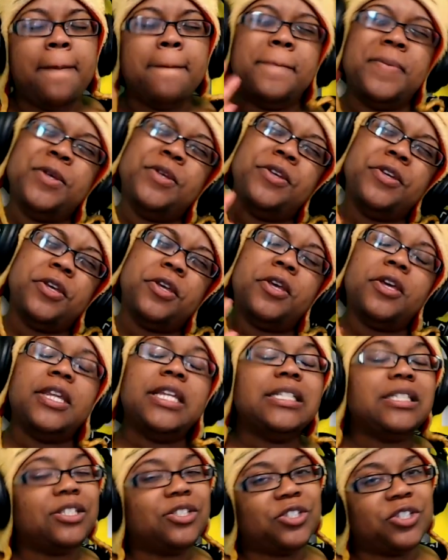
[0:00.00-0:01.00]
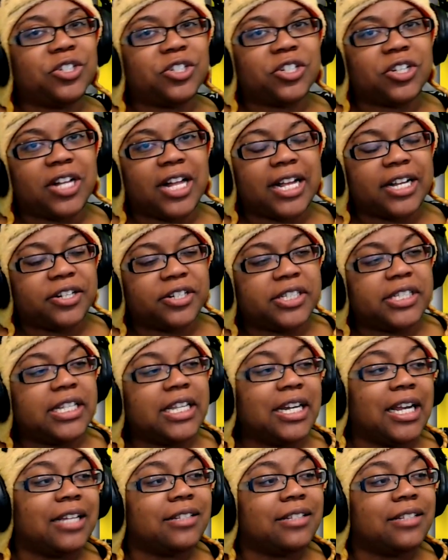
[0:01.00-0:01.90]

buddies, it's your girl at Christina,